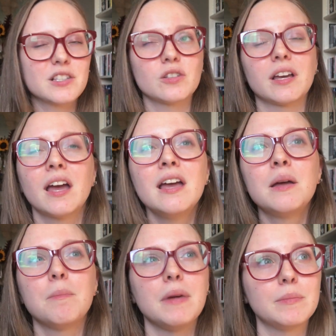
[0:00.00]
So like
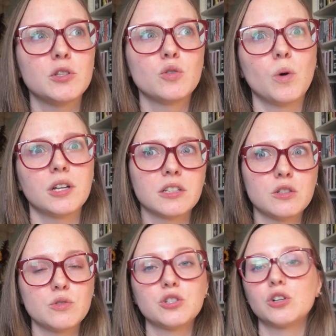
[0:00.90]
maybe you want to
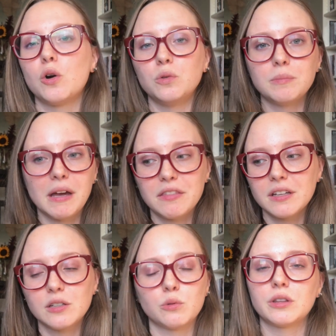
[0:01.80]
use your own
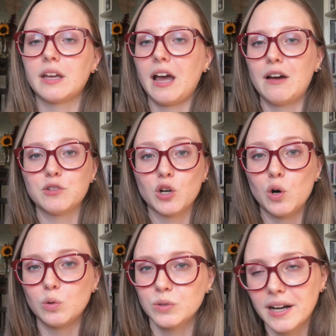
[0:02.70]
method or like have your
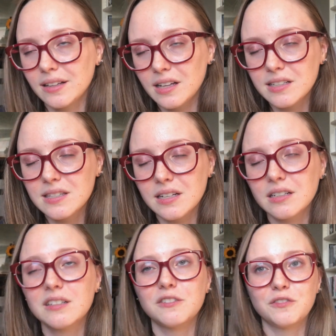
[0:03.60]
own highlights in
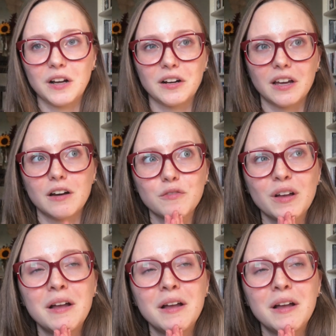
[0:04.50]
it, fair enough.